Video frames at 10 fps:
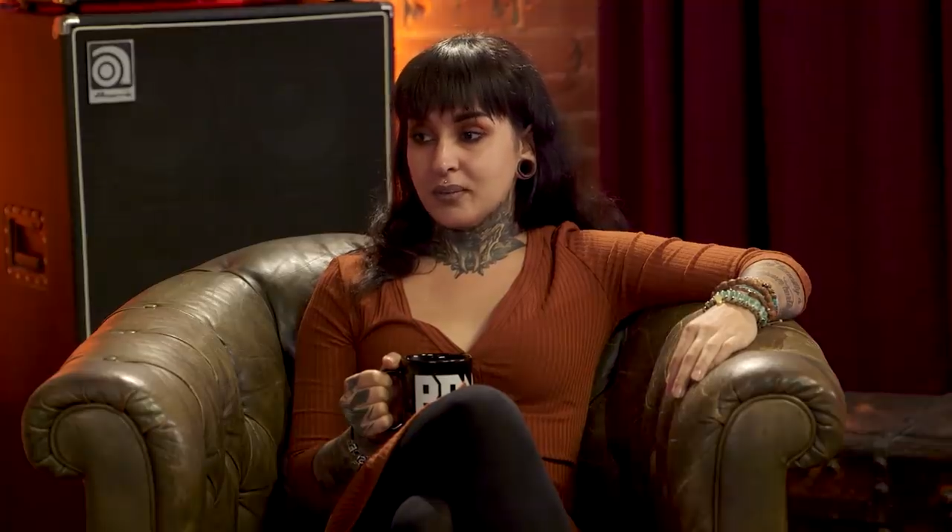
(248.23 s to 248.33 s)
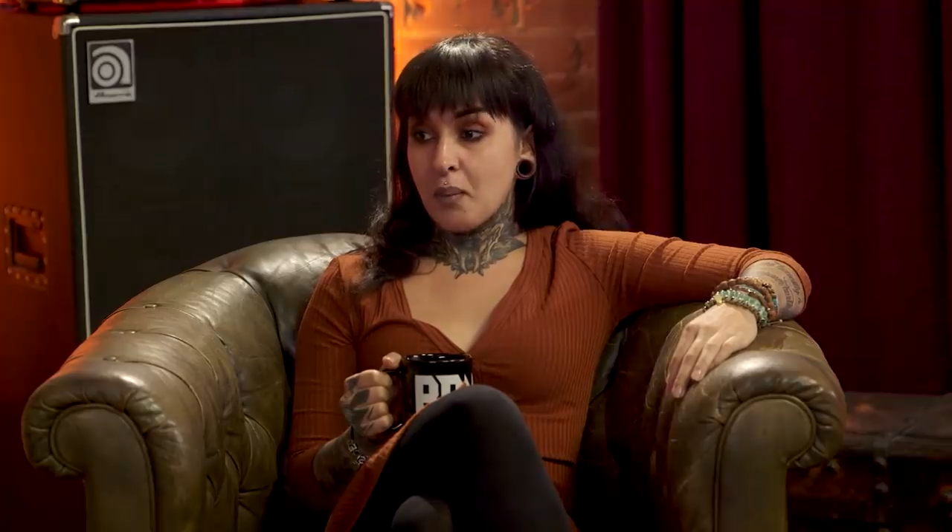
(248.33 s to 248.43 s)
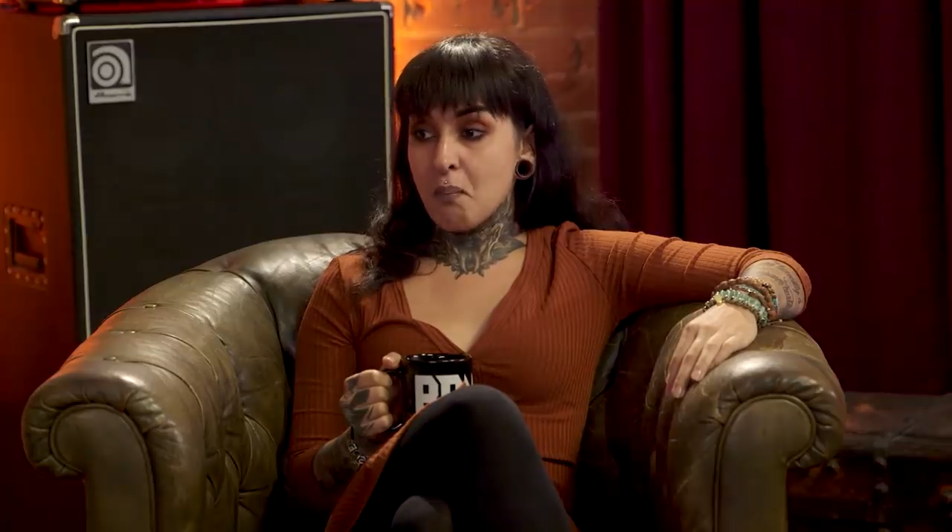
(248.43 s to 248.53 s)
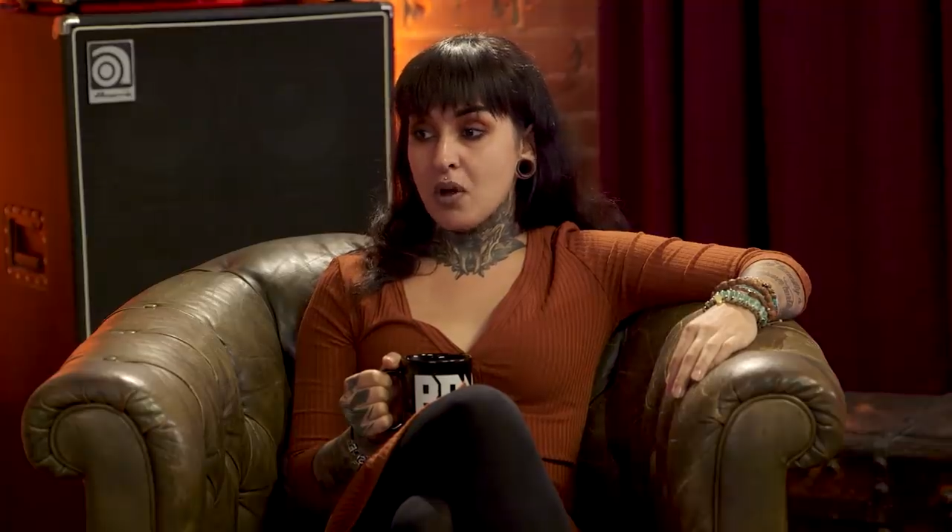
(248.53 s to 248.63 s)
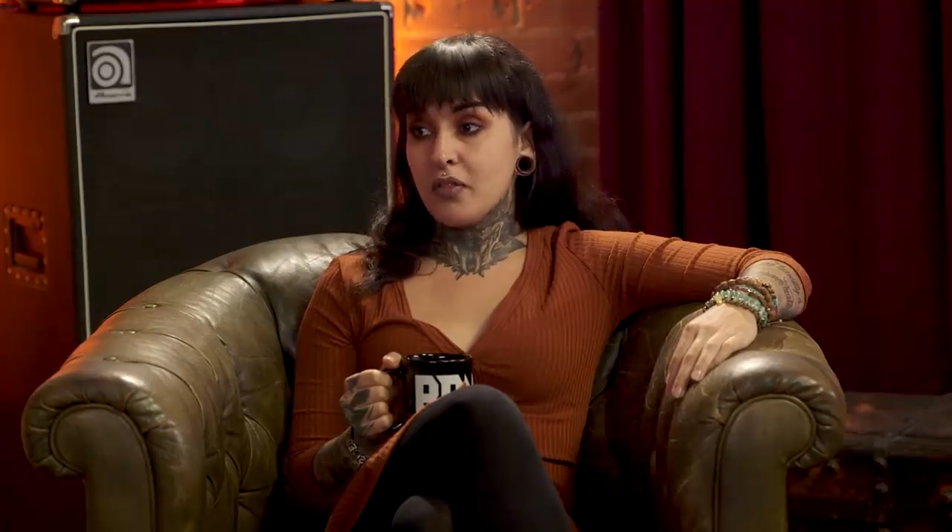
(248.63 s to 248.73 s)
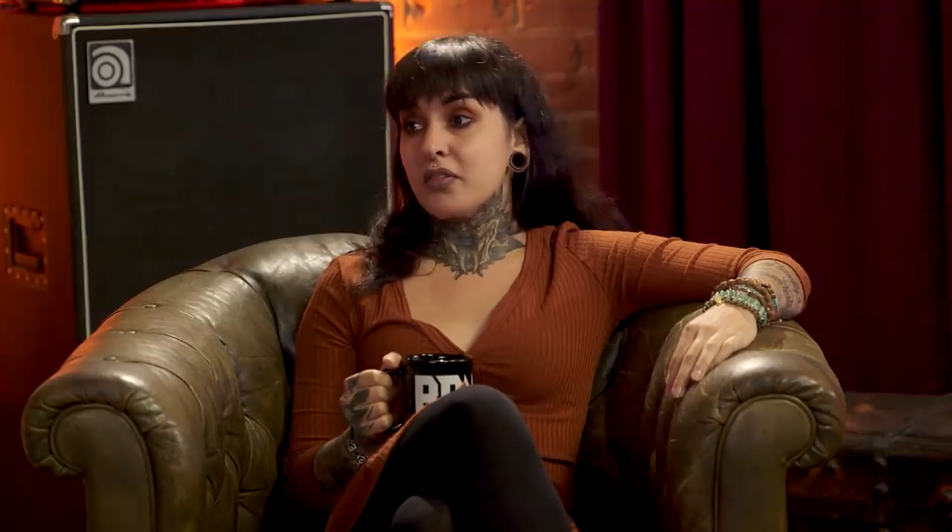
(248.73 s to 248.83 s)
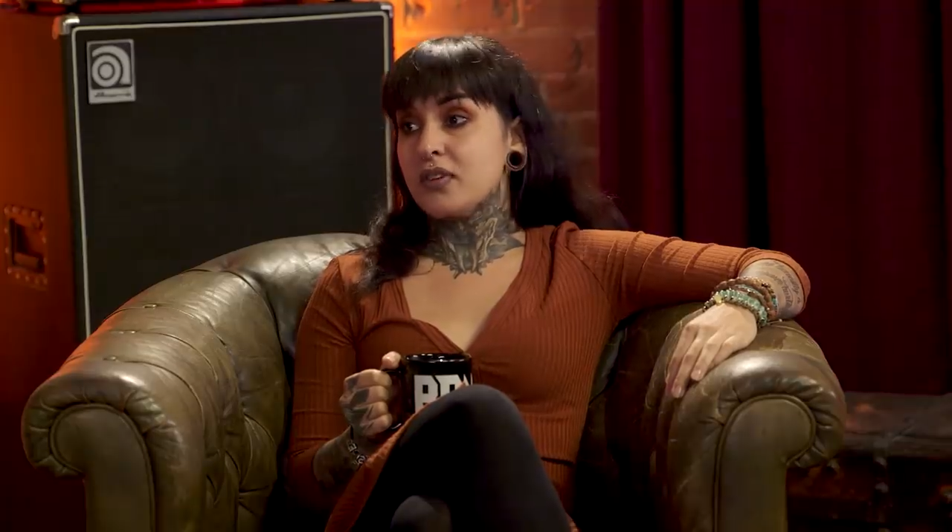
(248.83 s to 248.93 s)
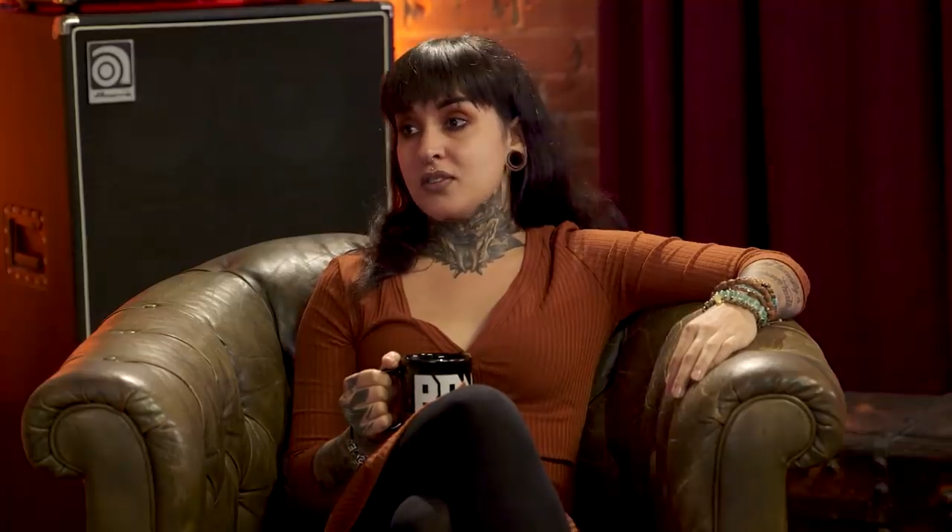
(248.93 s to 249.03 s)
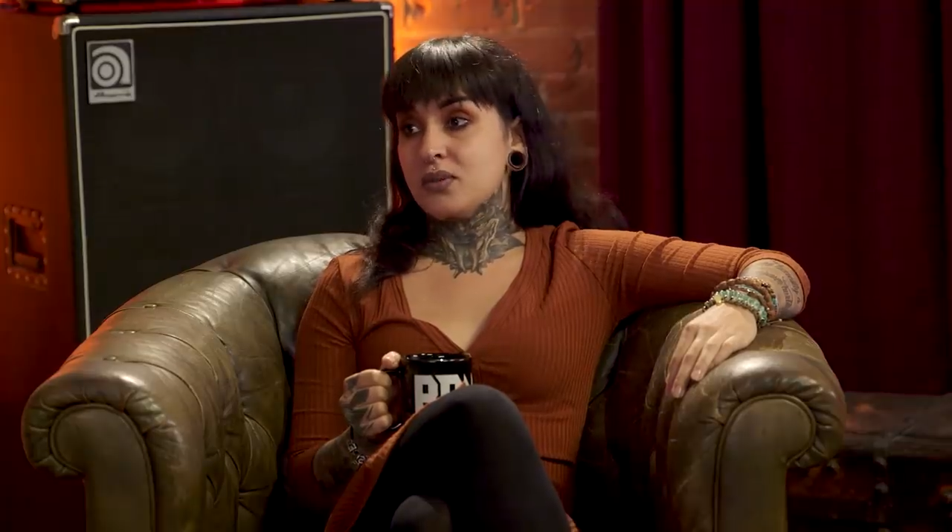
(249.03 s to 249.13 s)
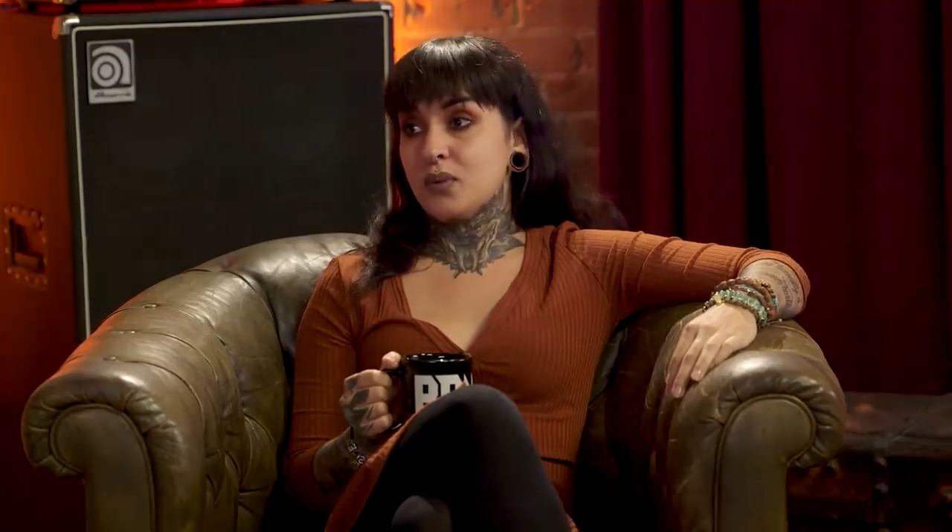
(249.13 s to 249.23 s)

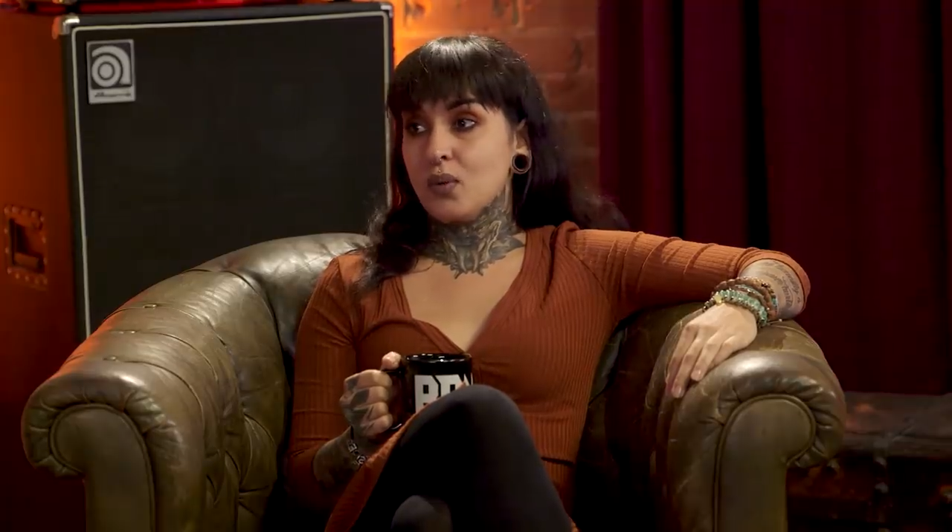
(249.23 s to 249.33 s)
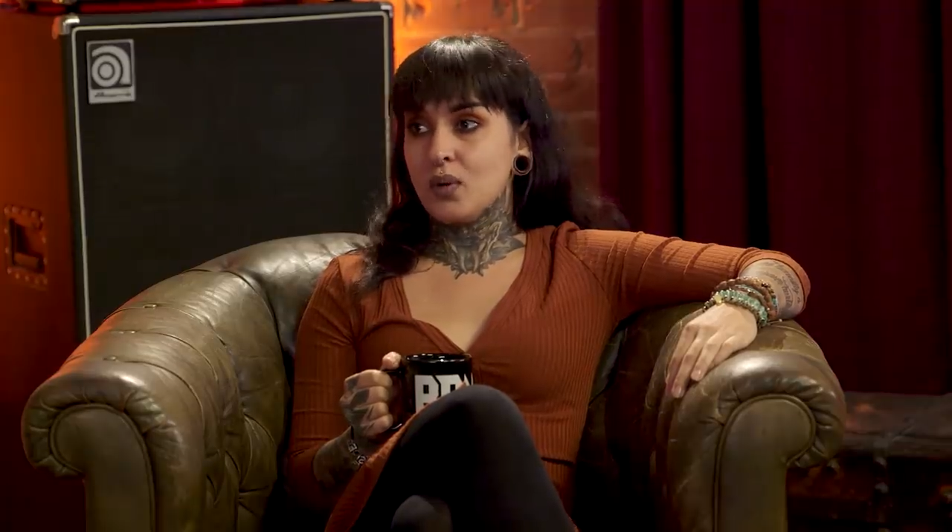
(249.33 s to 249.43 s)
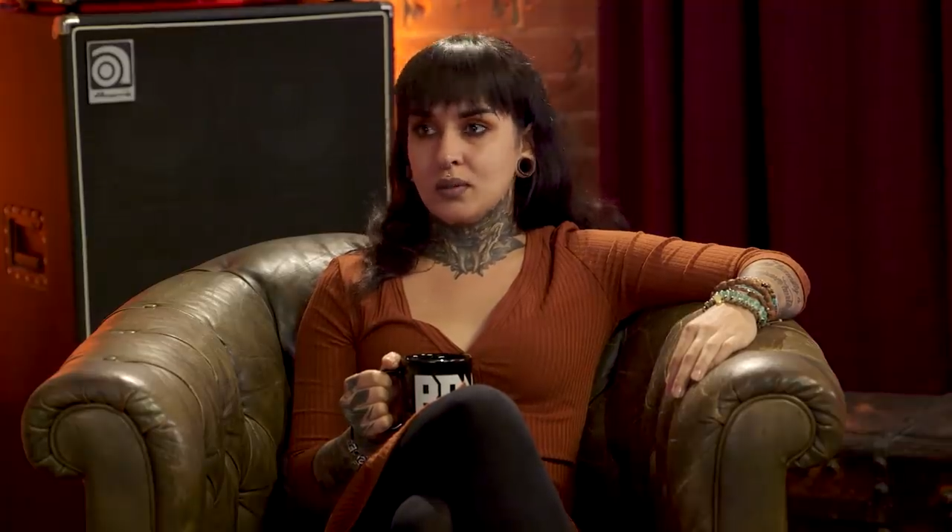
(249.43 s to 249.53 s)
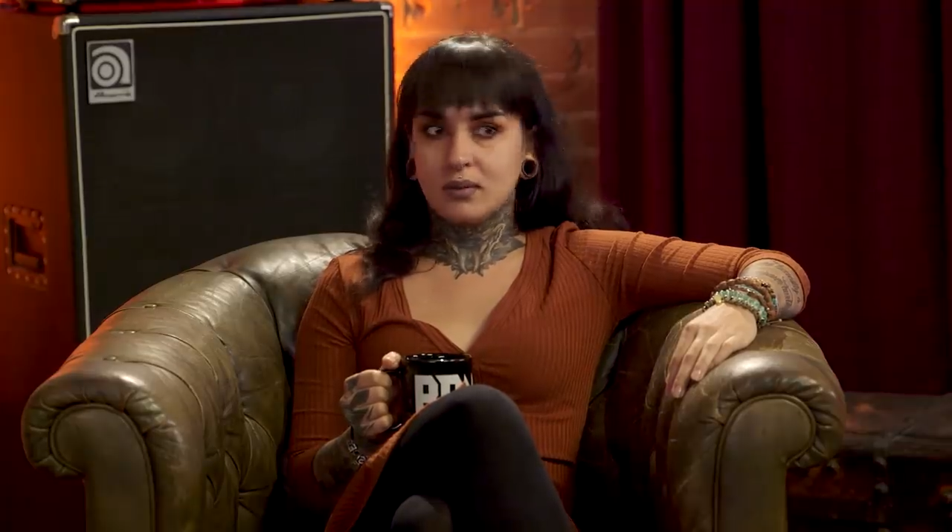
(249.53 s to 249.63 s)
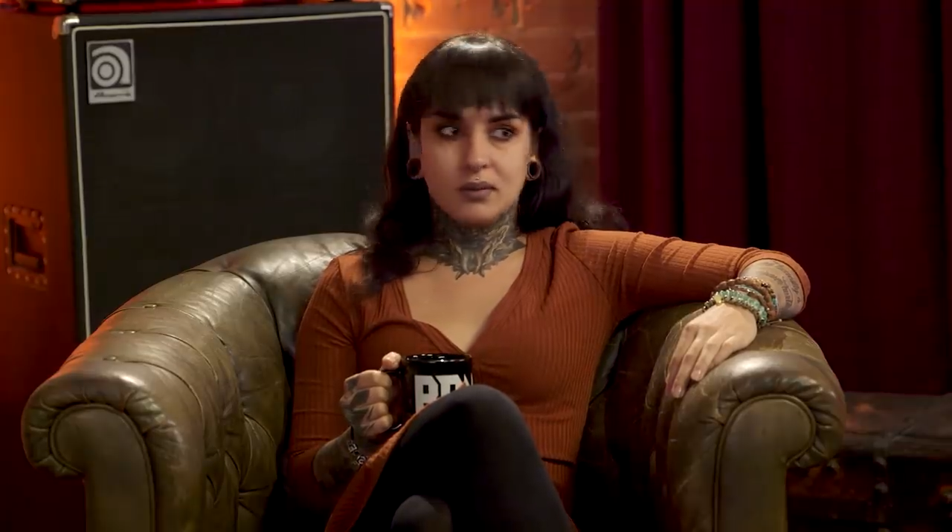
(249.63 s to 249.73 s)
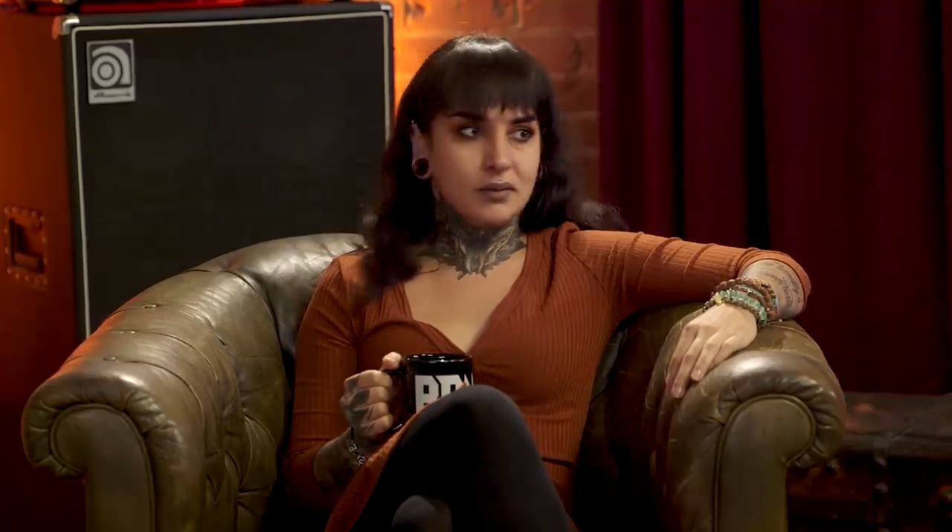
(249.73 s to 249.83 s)
months or,